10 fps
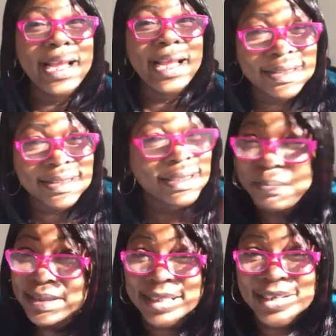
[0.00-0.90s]
answer that,
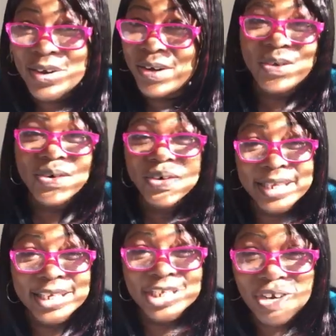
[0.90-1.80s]
Mr. Cole. You're going to
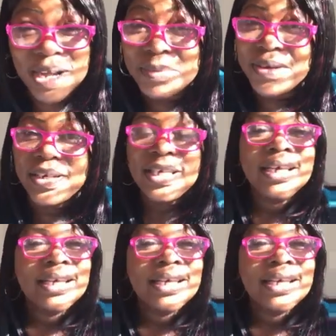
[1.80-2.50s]
get in trouble.